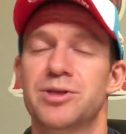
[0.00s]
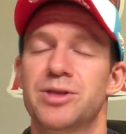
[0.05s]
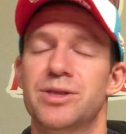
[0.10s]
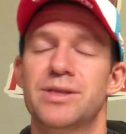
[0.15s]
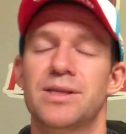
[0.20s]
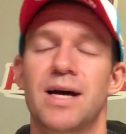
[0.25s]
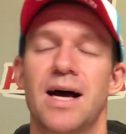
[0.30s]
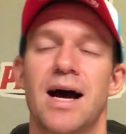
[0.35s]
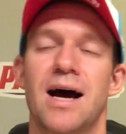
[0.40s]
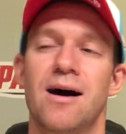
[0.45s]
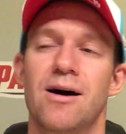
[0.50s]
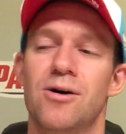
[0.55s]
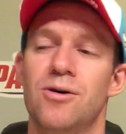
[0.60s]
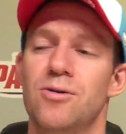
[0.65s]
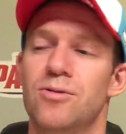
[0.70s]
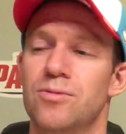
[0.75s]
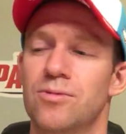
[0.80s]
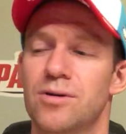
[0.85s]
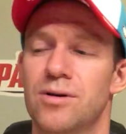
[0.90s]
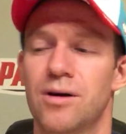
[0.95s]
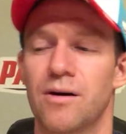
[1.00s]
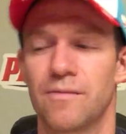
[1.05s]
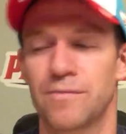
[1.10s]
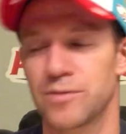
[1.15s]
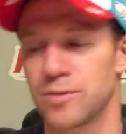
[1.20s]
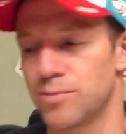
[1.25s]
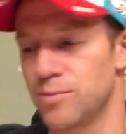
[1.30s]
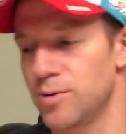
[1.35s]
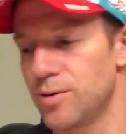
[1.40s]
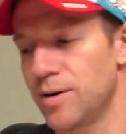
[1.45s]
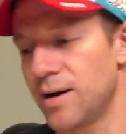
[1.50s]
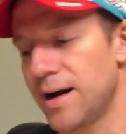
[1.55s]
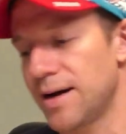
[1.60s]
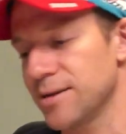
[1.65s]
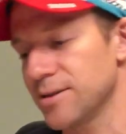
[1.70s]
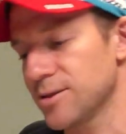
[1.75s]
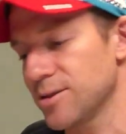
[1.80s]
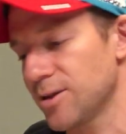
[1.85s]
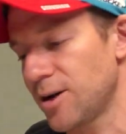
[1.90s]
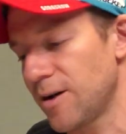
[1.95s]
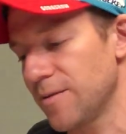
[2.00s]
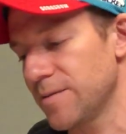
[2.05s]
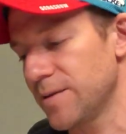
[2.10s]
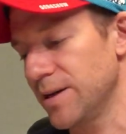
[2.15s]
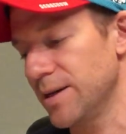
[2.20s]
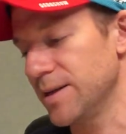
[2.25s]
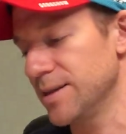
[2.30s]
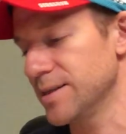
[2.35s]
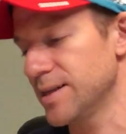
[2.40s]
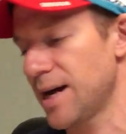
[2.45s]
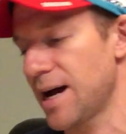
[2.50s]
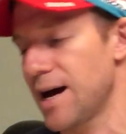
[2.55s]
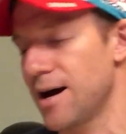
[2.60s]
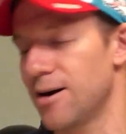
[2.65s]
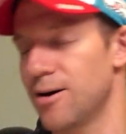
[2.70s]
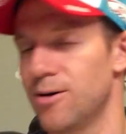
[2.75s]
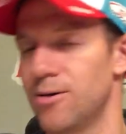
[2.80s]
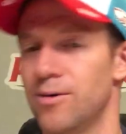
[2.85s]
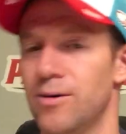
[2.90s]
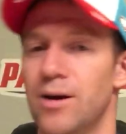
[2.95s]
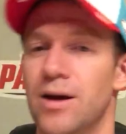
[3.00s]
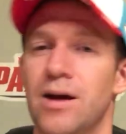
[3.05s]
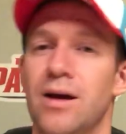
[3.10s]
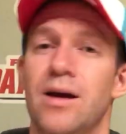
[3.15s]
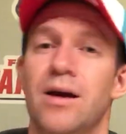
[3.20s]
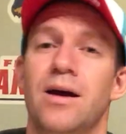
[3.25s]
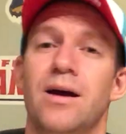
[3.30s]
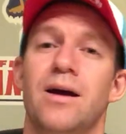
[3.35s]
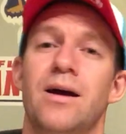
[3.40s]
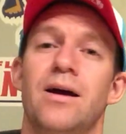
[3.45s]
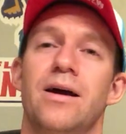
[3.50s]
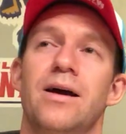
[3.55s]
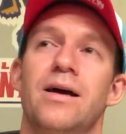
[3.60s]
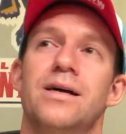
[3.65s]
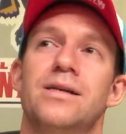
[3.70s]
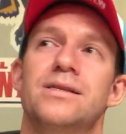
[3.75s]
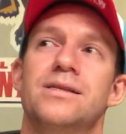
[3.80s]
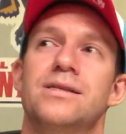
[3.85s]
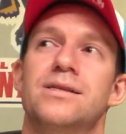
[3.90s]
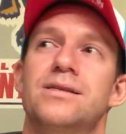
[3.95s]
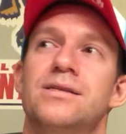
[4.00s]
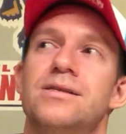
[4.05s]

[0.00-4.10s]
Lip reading: Just how comfortable, how soft it is, how it